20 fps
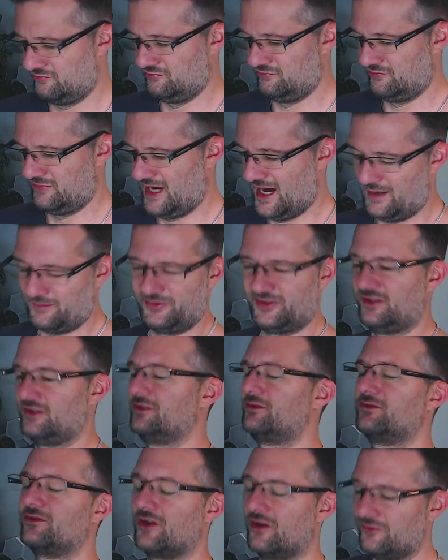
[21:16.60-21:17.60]
absolute
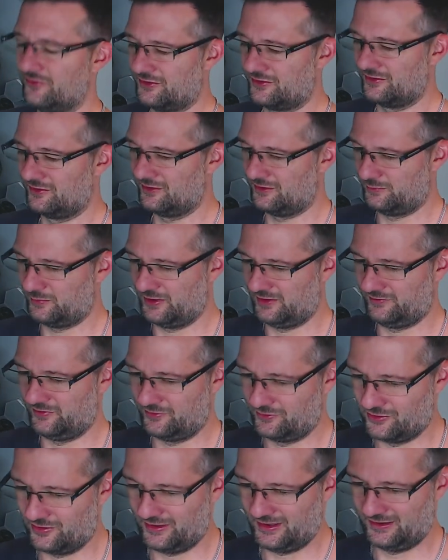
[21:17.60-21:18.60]
nonsense. But if you've
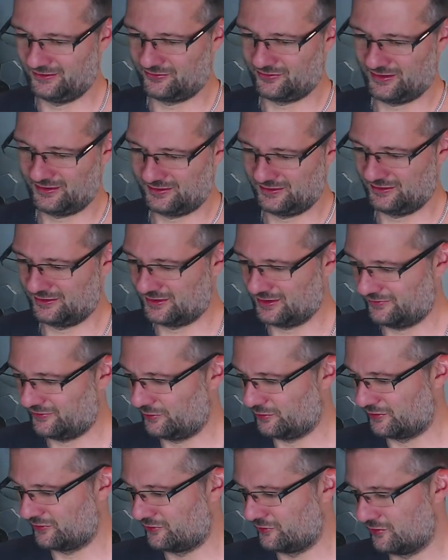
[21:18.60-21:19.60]
got interesting stuff you
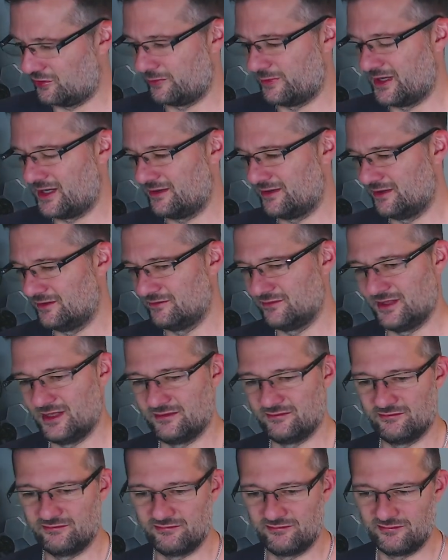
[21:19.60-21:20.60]
want to talk about,
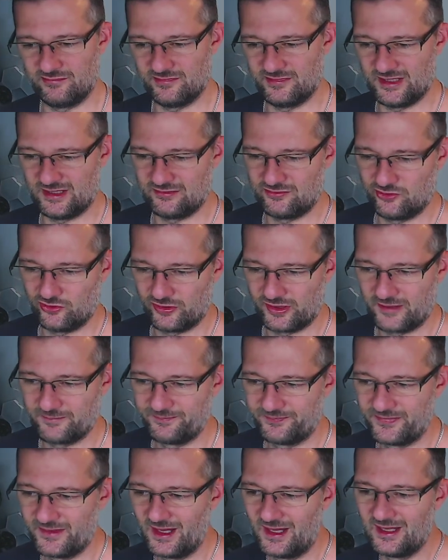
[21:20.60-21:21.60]
then join in.
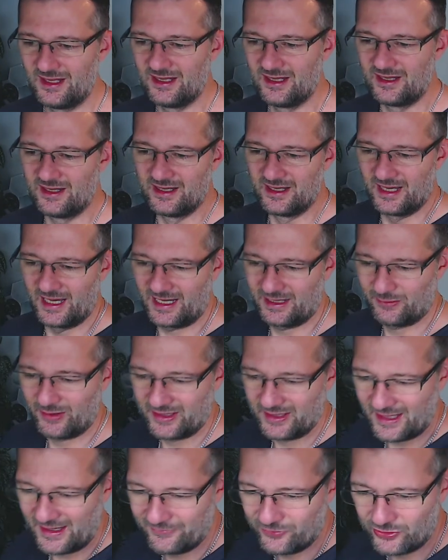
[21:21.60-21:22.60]
Anyway,
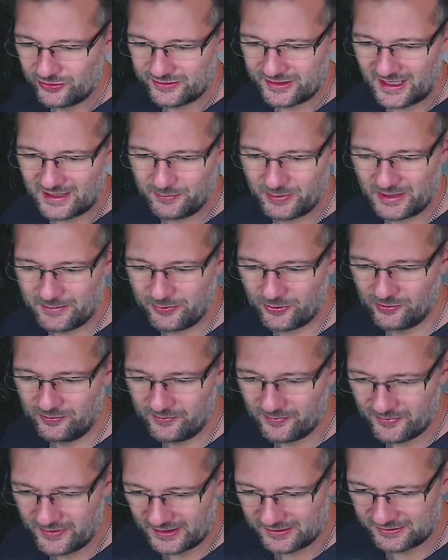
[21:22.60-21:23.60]
have a good day, people.
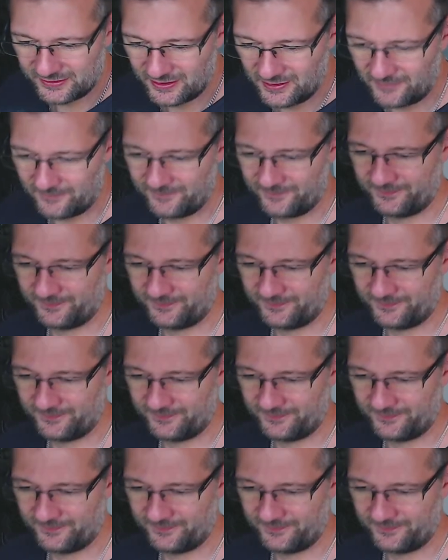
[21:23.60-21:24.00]
Thanks a lot.